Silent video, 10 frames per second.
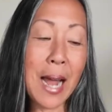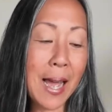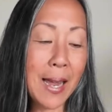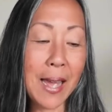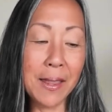
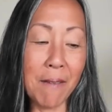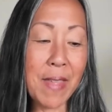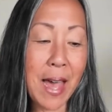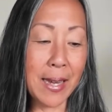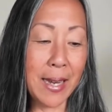I
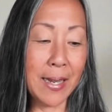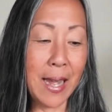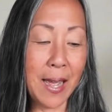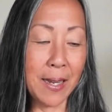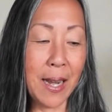love that.
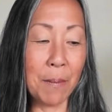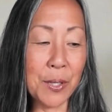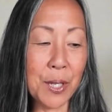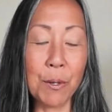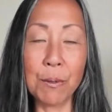And
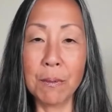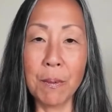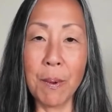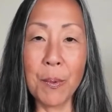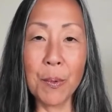
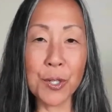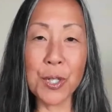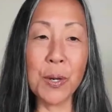we're